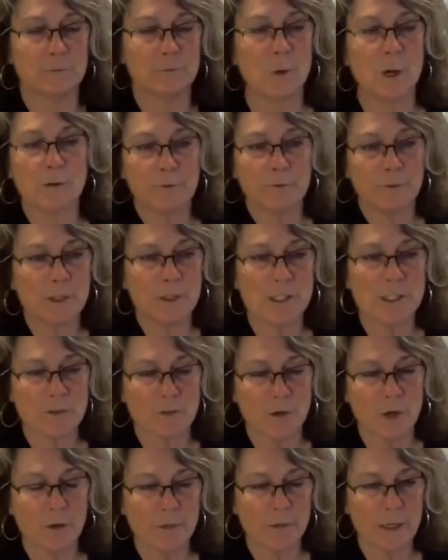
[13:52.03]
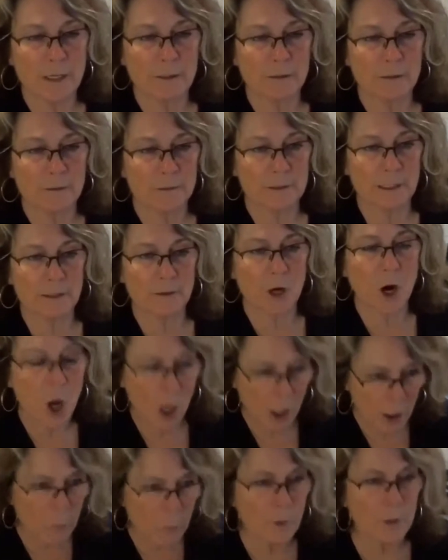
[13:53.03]
well, first of all, they're
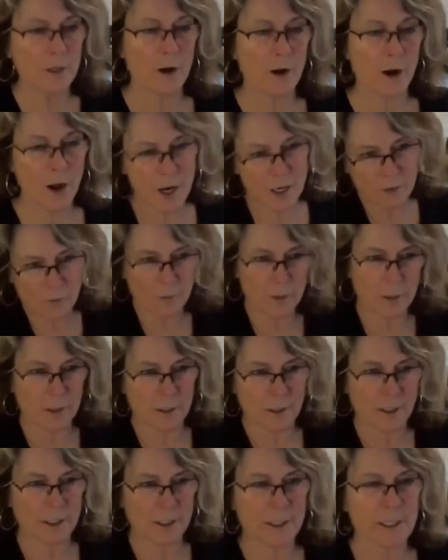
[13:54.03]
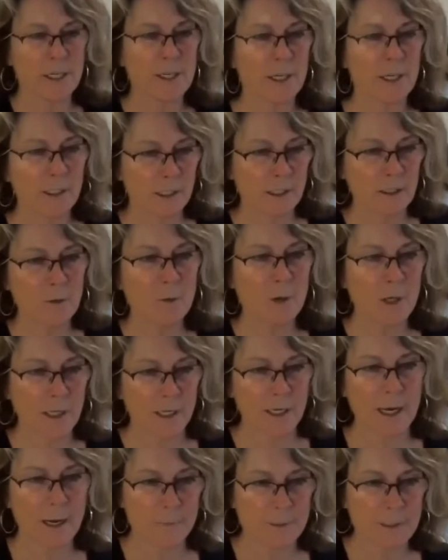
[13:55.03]
awkward. You don't want
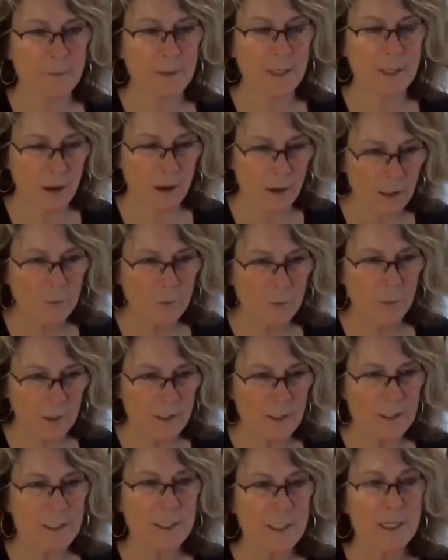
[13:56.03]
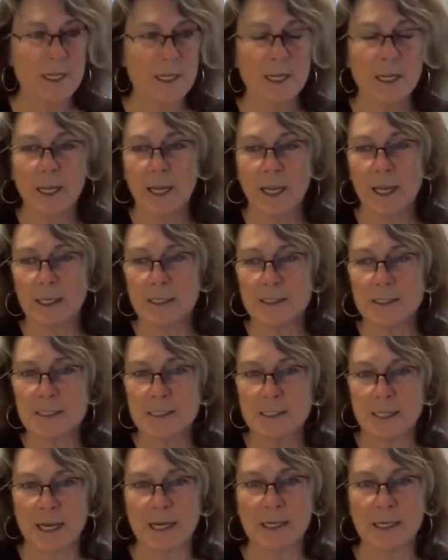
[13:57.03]
an app to be awkward. And
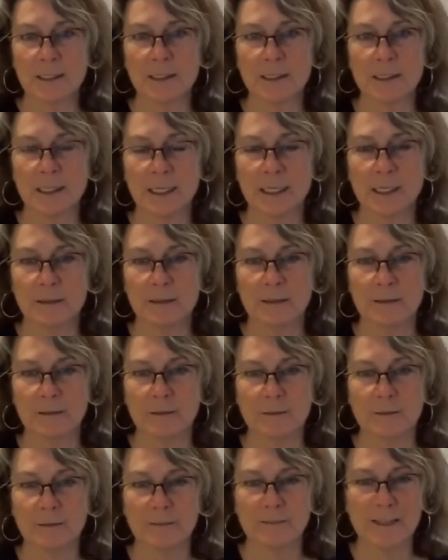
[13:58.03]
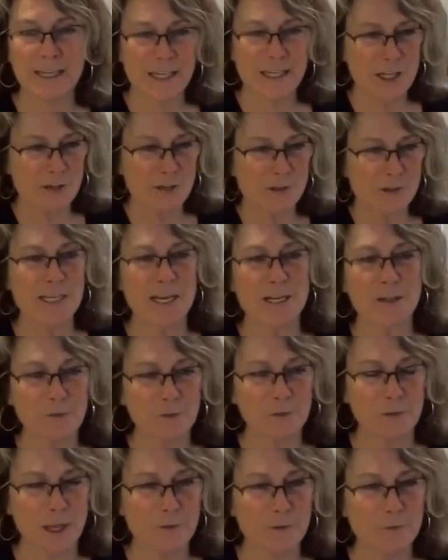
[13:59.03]
secondly, you said
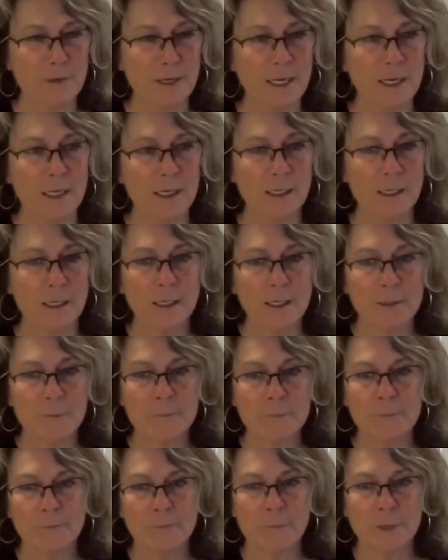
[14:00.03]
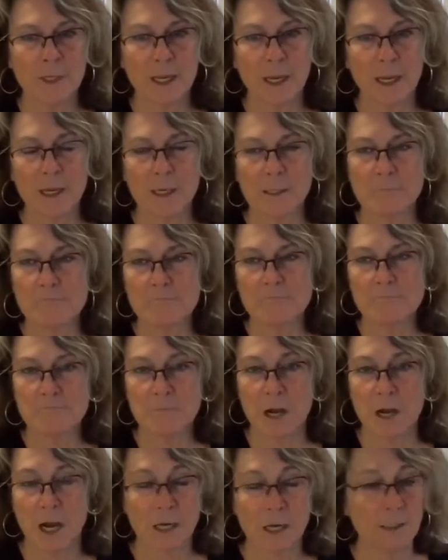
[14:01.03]
fluffy.
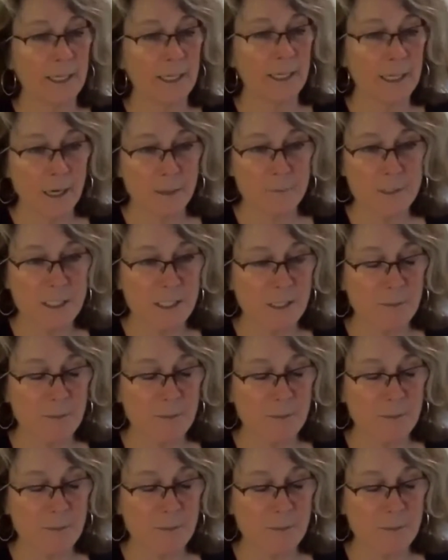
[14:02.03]
Ugly comes